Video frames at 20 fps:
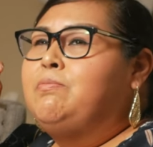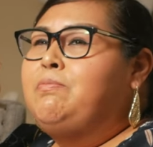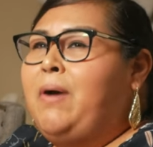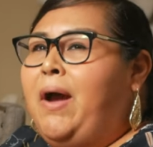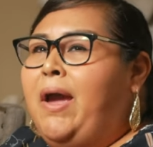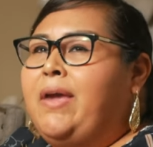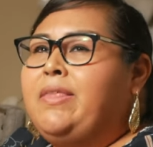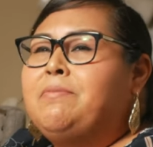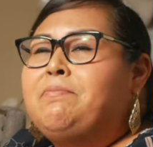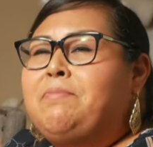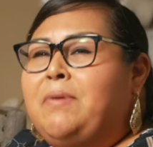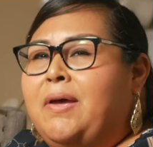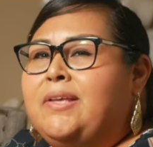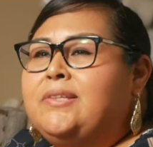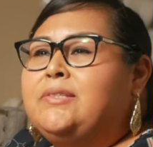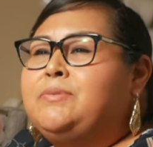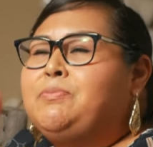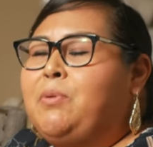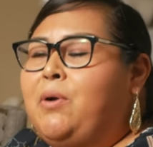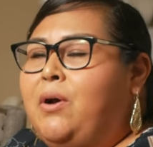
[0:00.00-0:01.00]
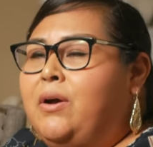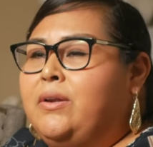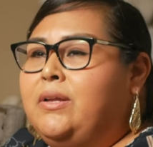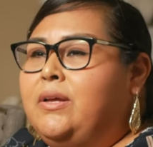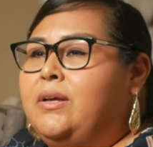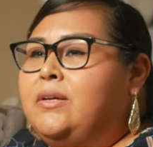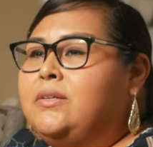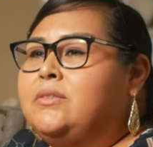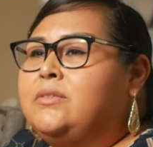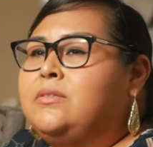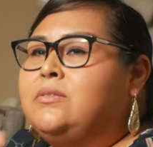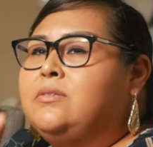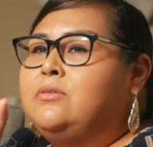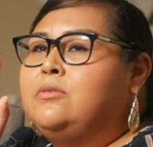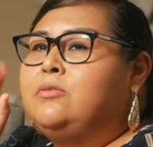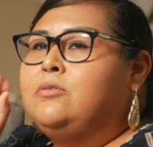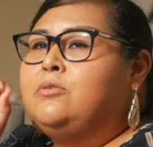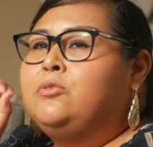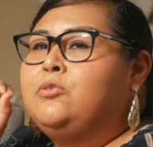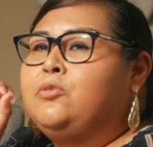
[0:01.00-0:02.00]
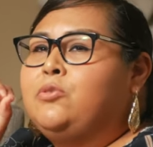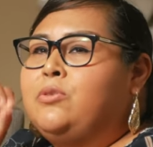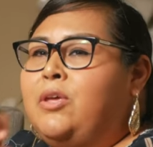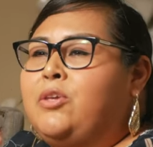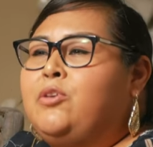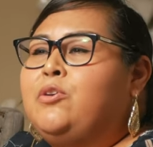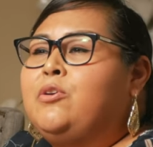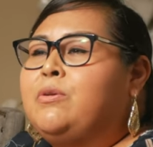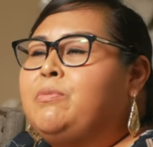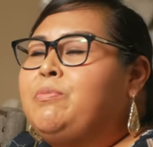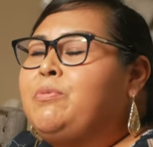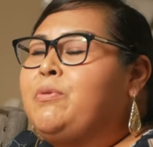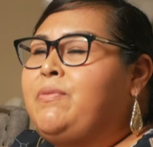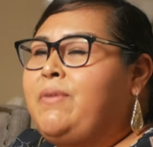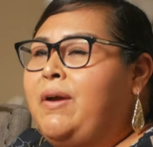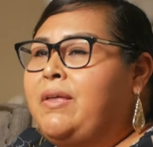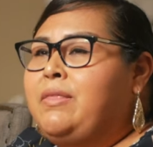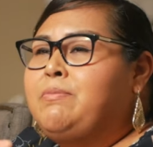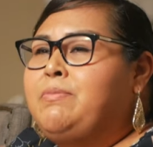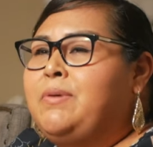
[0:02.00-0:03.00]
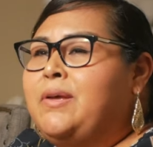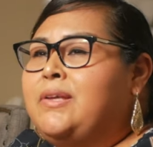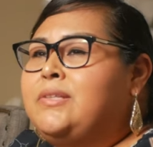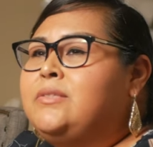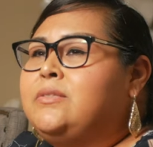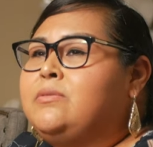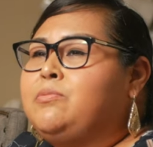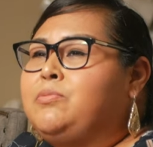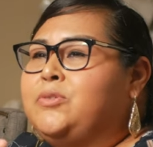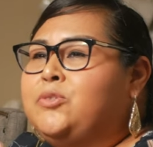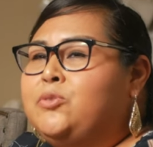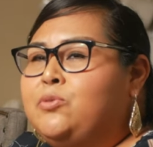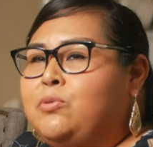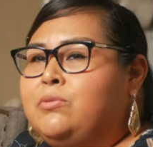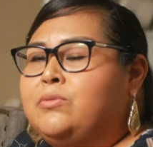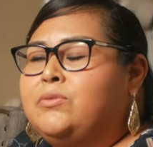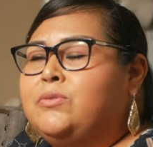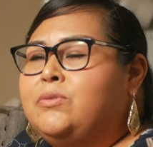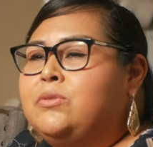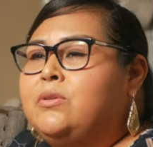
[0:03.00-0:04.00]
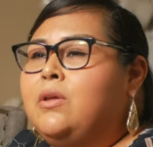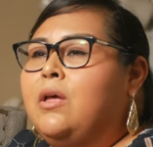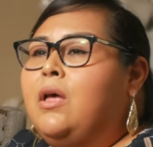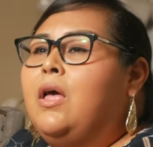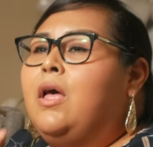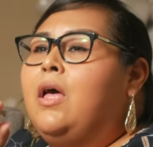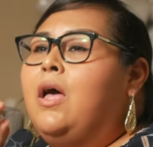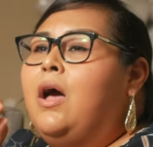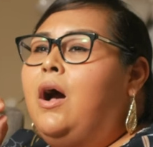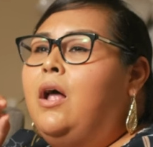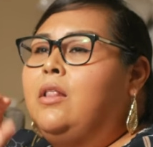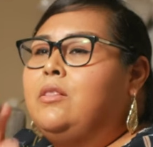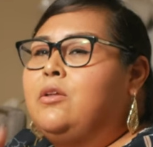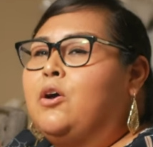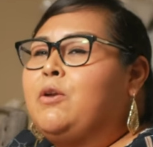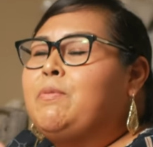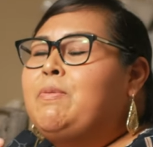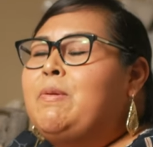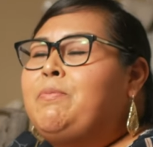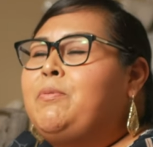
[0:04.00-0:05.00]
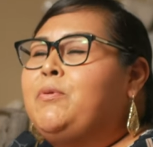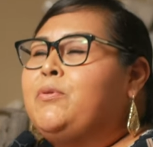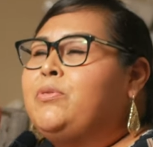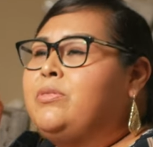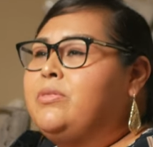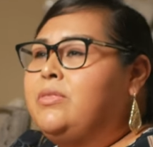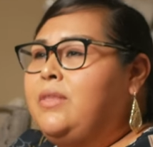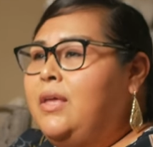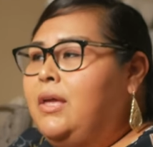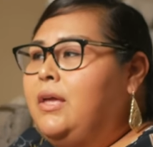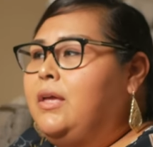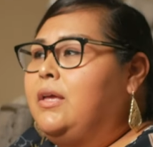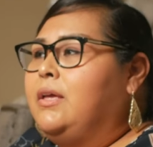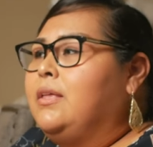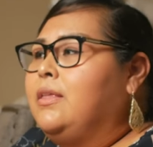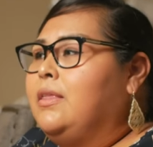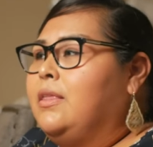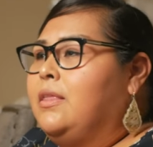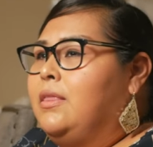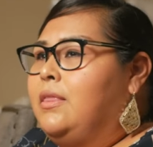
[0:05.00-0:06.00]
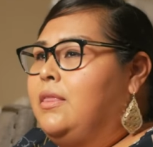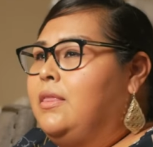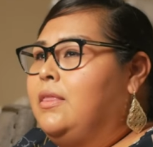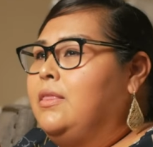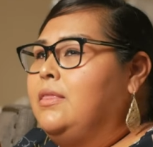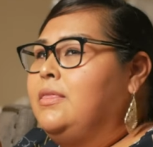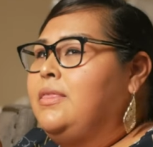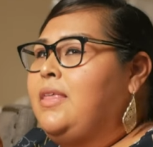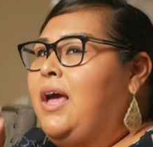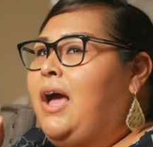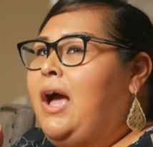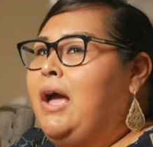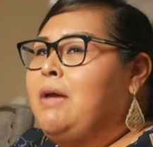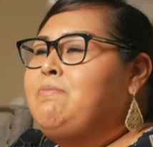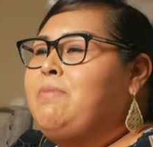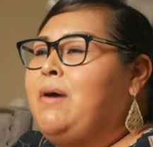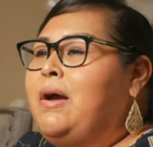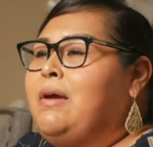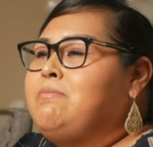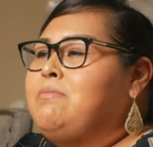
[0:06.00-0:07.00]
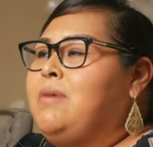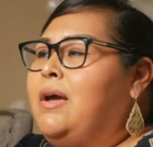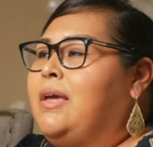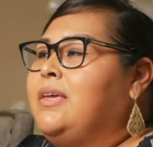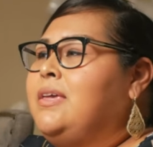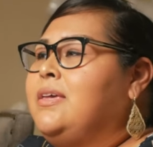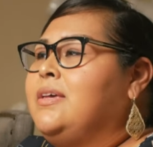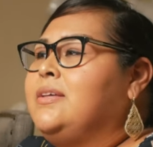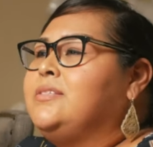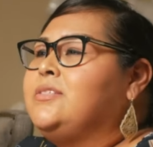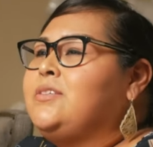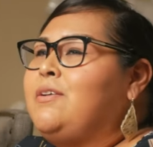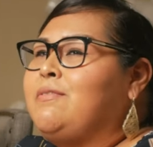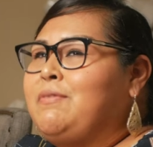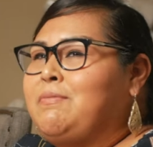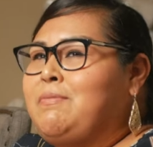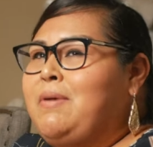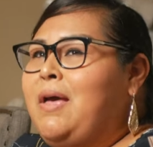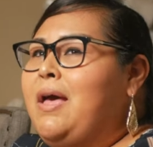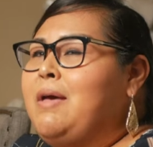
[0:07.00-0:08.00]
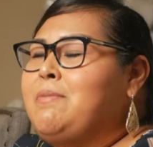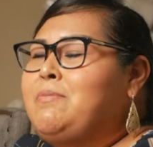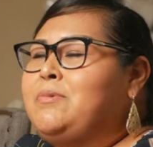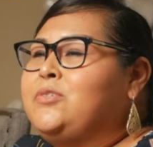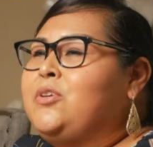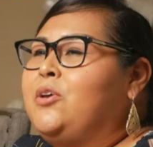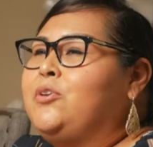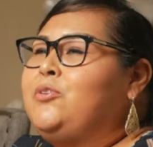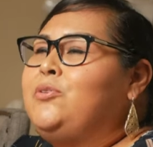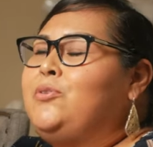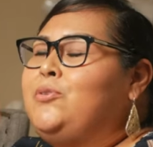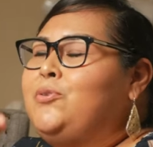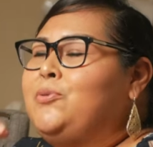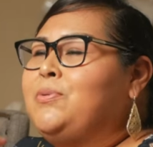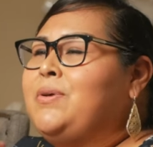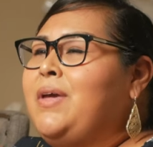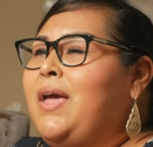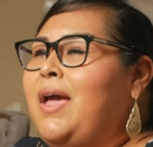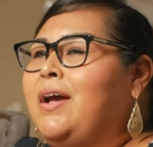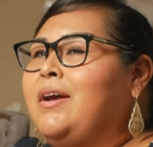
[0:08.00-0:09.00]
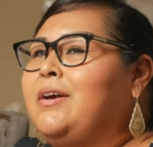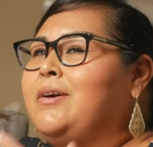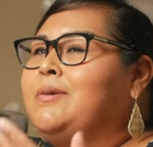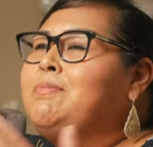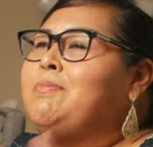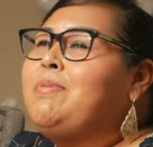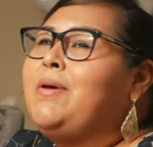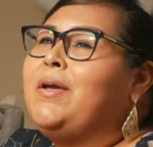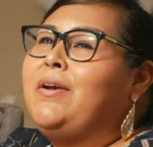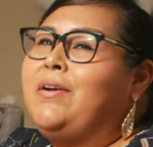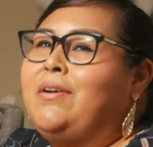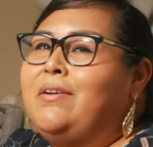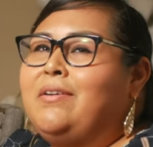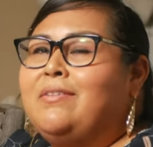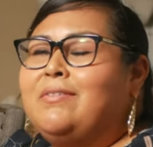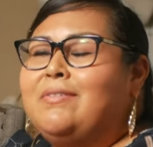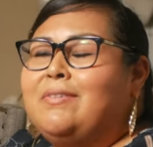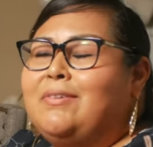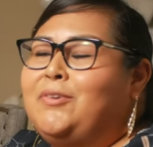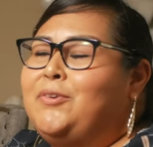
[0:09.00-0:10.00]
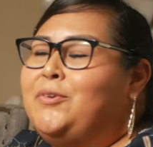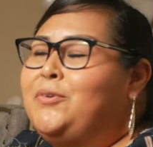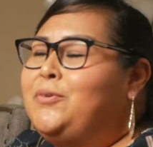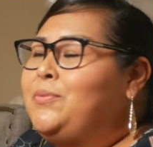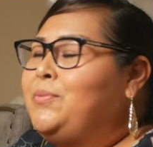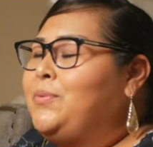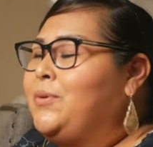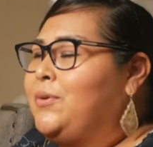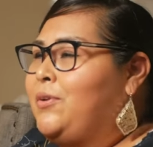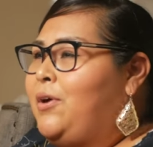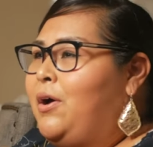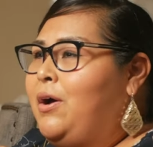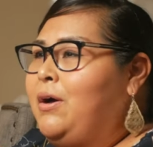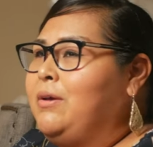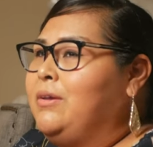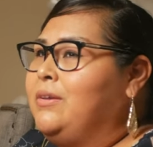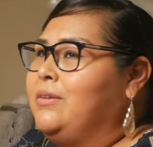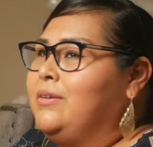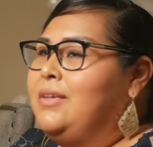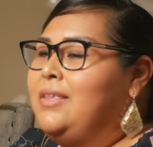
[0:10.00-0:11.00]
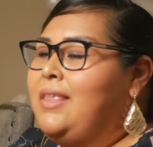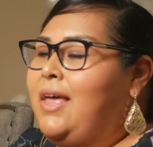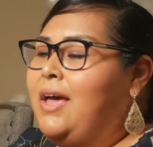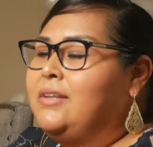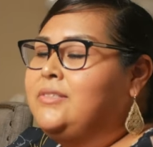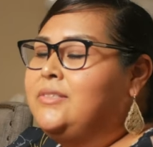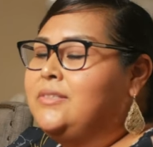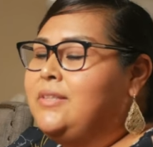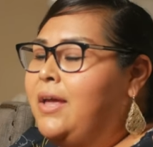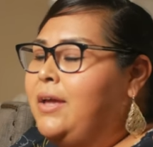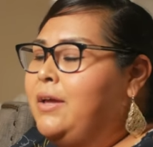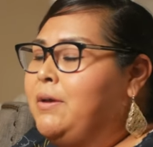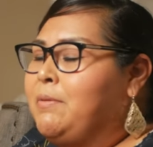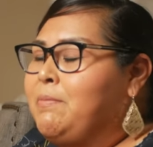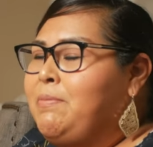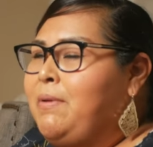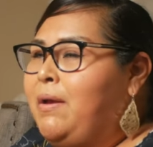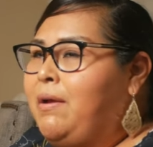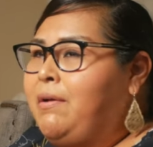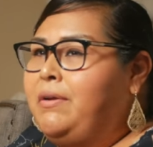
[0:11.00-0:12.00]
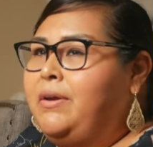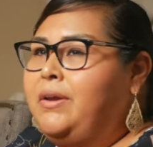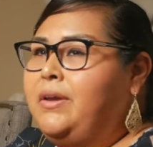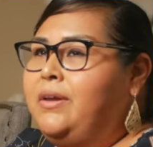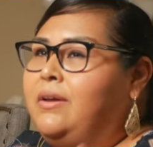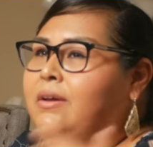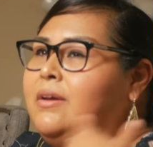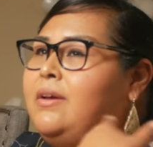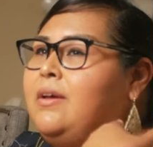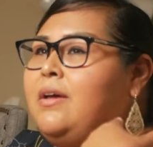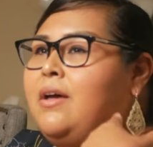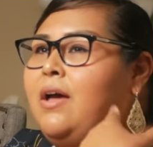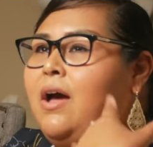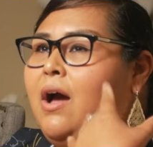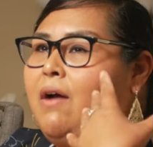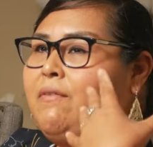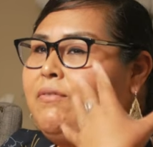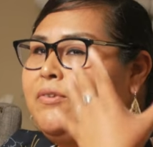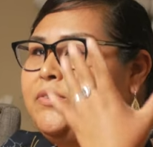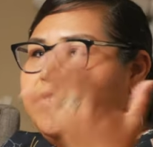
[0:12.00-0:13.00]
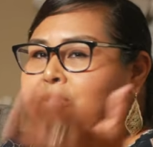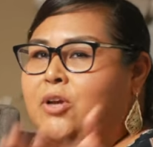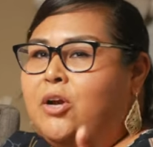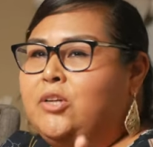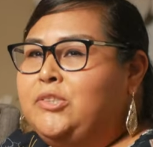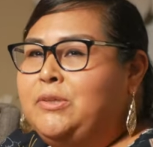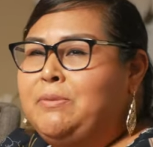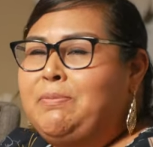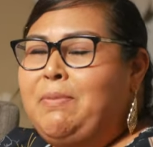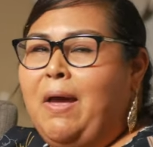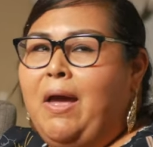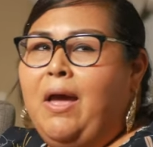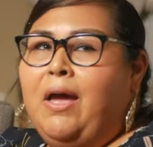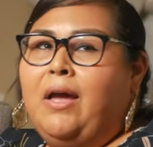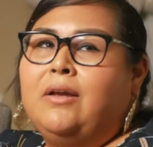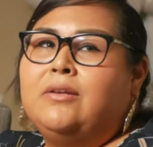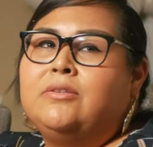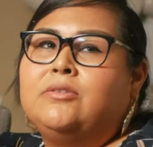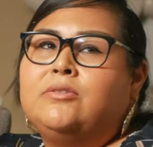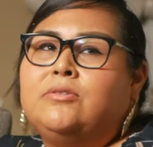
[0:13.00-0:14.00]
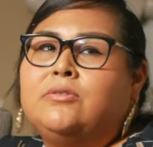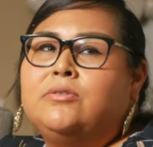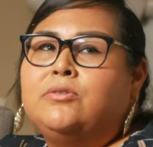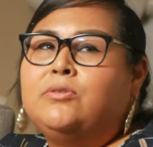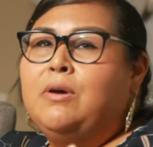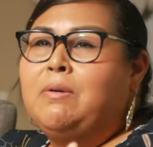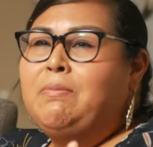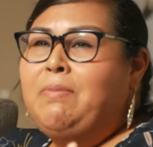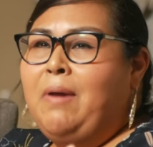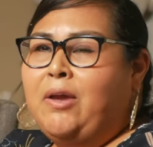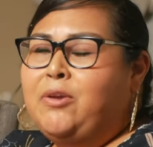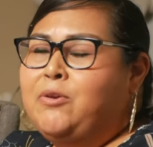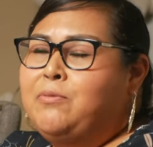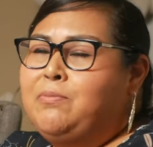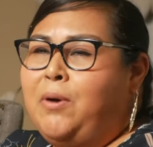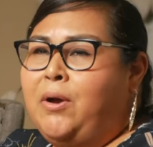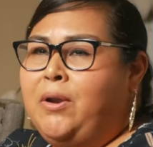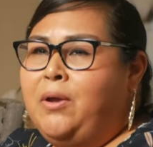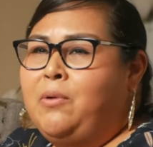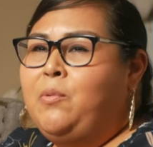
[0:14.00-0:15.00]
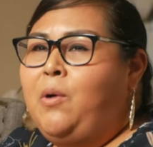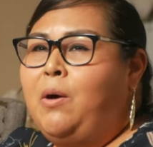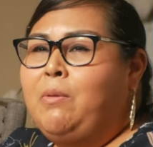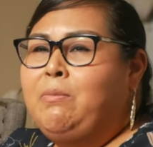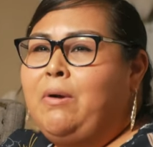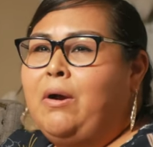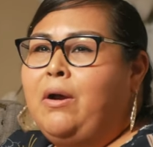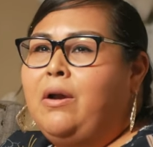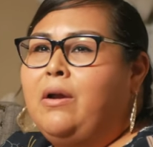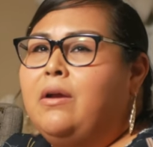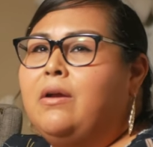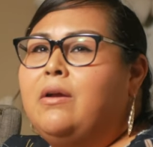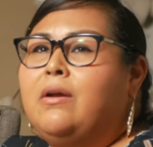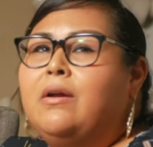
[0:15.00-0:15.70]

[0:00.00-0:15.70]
buy the best products so that you can provide the best results. A lot of people think that I buy my kits off of Amazon. You can't compare. You will not. That's like comparing a Versace bag to a bag you bought at Walmart.